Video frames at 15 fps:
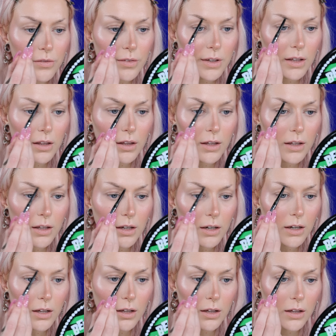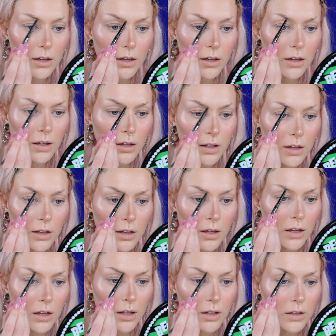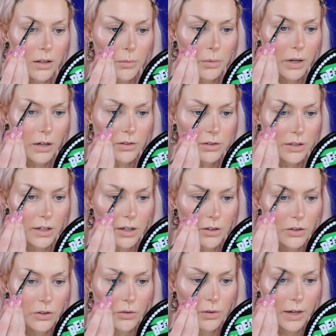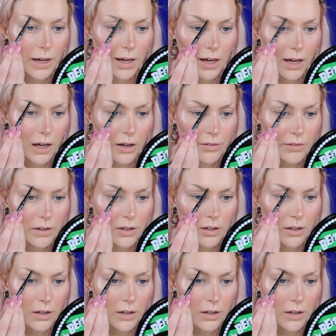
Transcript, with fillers: Fill in the brows that I do have